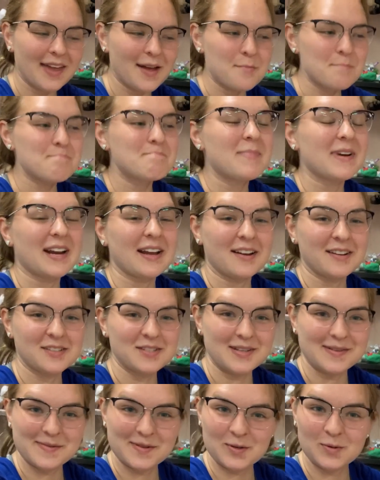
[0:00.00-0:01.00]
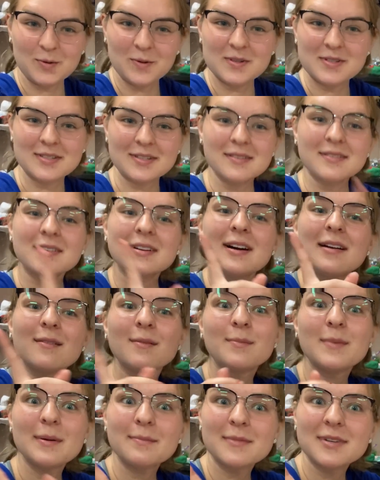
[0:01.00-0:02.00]
But I also have school, so gotta
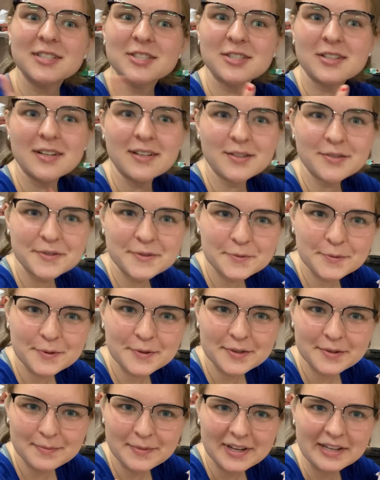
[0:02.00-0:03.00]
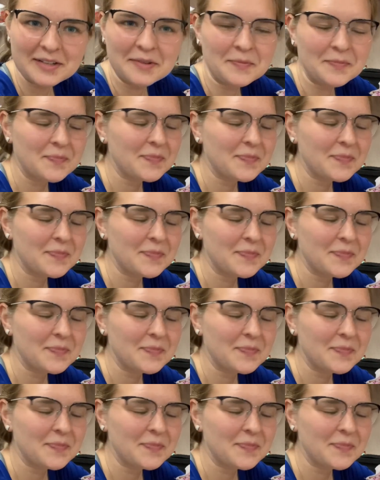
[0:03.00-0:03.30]
remember, she's gonna do school with me.